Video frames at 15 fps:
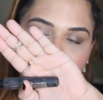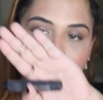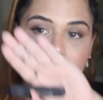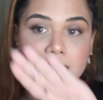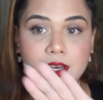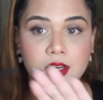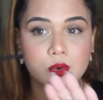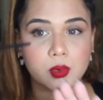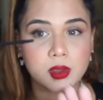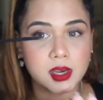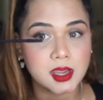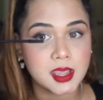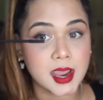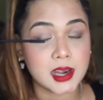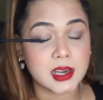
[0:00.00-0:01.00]
and you
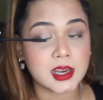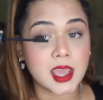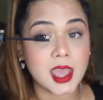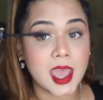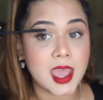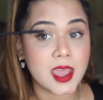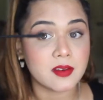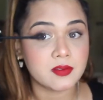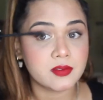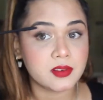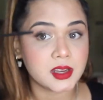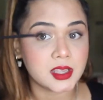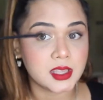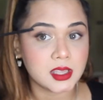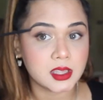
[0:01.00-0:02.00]
can get
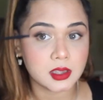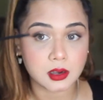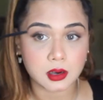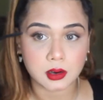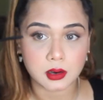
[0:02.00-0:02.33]
every